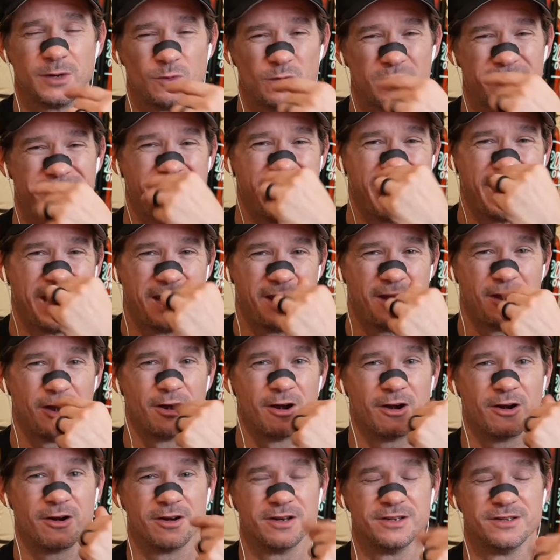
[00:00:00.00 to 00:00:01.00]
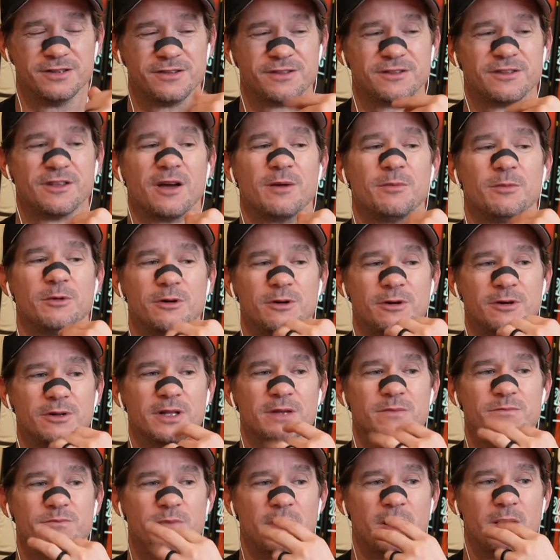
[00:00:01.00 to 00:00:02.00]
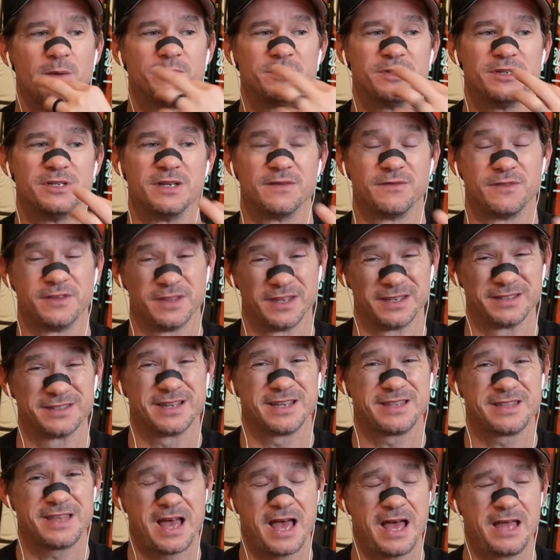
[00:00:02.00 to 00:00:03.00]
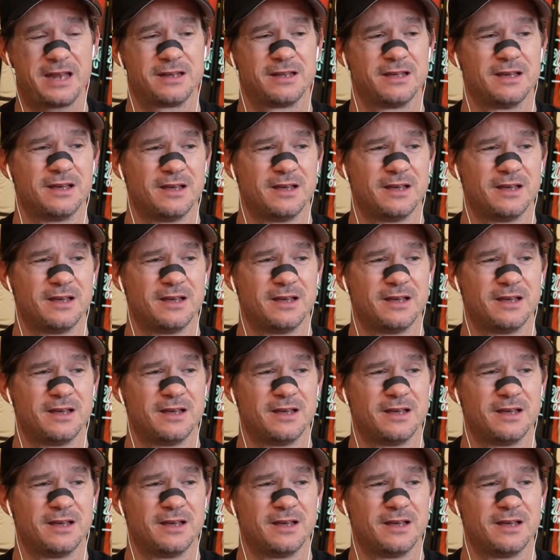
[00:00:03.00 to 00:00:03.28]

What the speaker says: With hair and stubble and bumps and different things like that.